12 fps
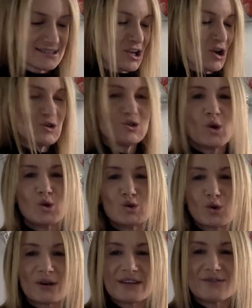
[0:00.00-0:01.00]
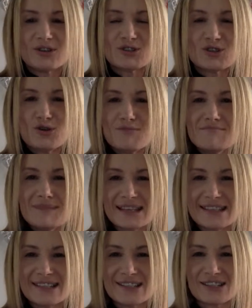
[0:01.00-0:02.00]
So, your Doreen Virtue
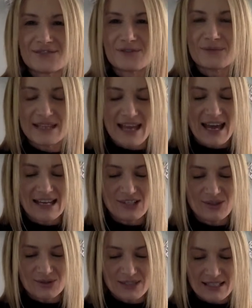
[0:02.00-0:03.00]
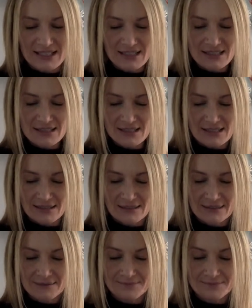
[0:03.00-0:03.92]
messages from the angels is.